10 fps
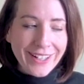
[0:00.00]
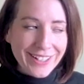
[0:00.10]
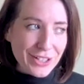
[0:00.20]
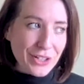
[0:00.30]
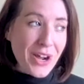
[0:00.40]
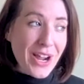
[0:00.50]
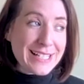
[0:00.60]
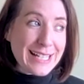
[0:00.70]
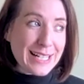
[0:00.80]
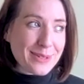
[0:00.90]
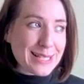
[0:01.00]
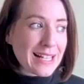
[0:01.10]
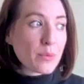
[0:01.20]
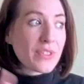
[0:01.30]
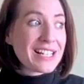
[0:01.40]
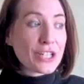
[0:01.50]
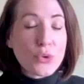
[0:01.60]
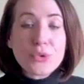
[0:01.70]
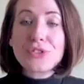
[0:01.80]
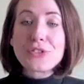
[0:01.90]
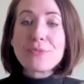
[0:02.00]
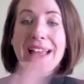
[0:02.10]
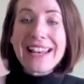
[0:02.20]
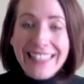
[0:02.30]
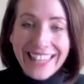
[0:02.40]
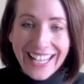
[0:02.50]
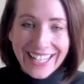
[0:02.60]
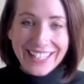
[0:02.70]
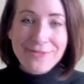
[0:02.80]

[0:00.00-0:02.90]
you know, ideally we'd say, well, then don't consume anything,